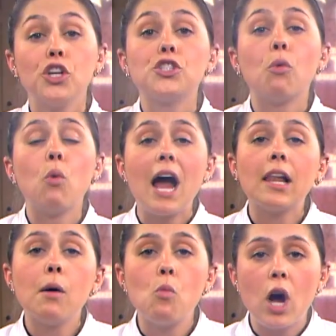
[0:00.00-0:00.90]
So
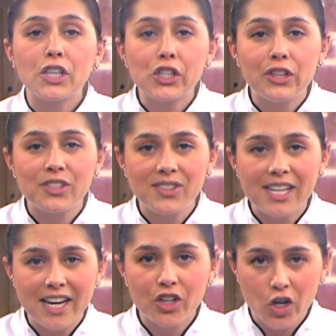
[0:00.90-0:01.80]
while I'm watching this
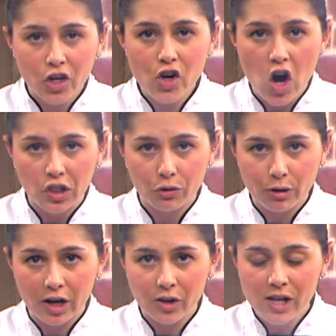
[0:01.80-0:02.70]
steak cook on the
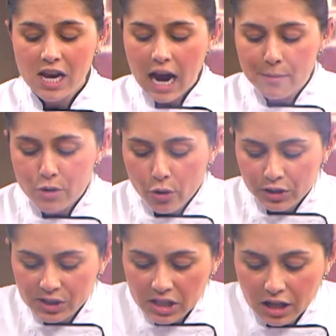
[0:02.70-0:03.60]
grill, I'm
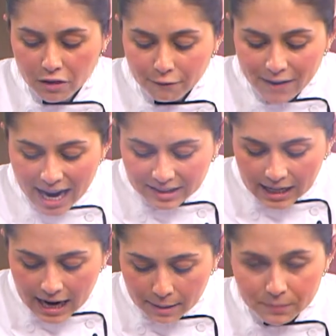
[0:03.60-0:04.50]
noticing that the fat
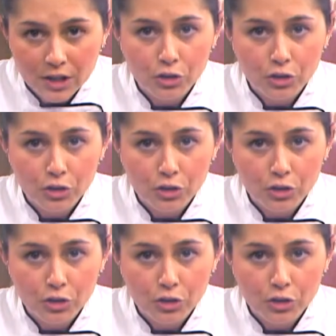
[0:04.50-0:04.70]
cap that